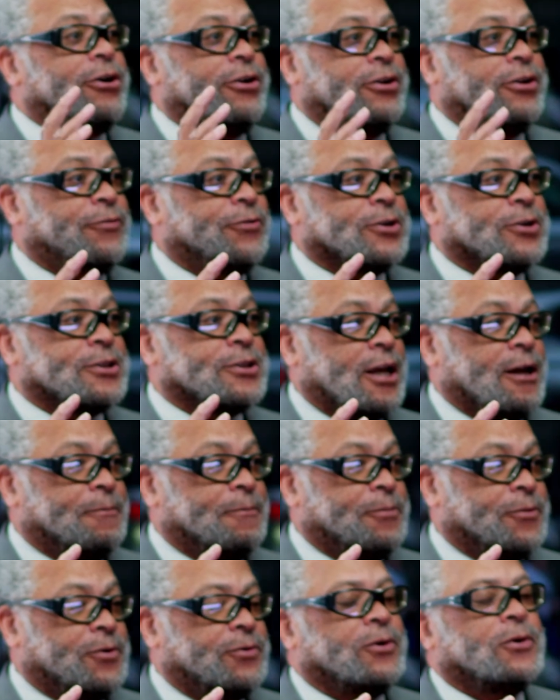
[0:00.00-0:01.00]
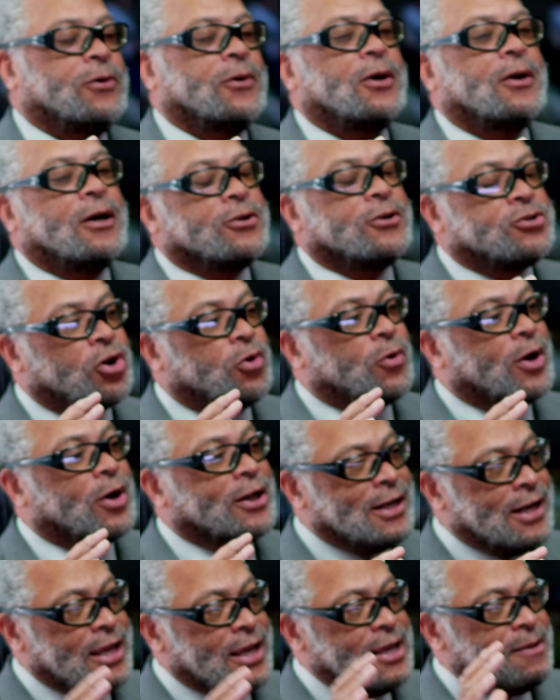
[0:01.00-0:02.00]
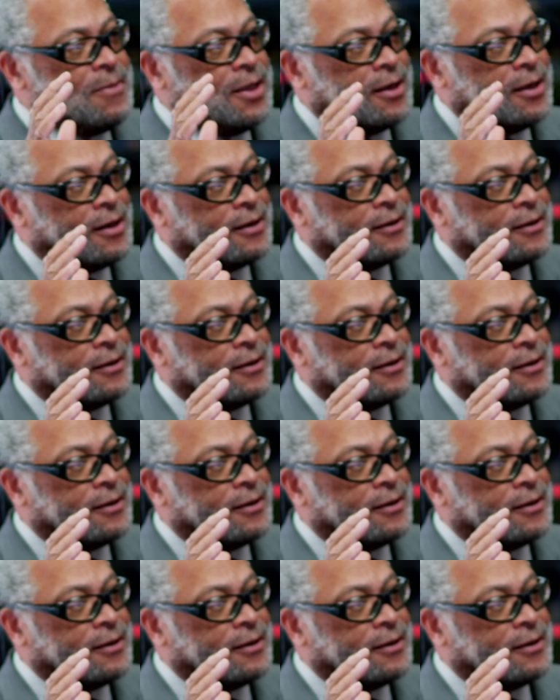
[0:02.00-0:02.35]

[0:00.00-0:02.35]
for example. So anemia